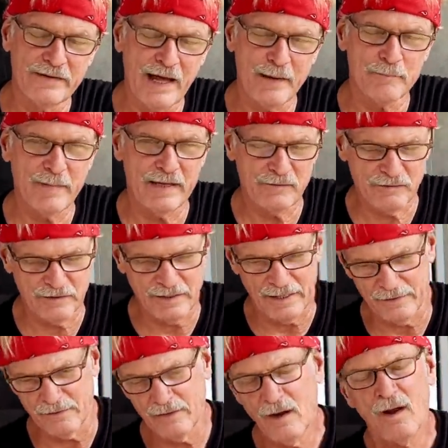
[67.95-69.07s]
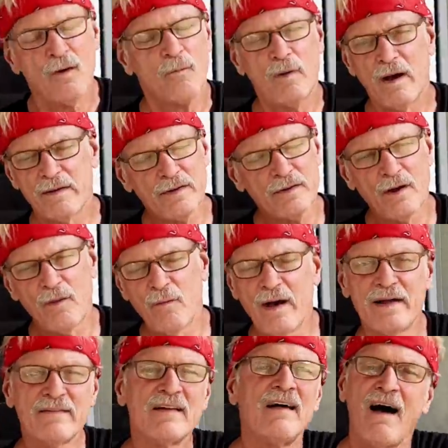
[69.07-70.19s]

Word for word: not maciator. Well, you know what?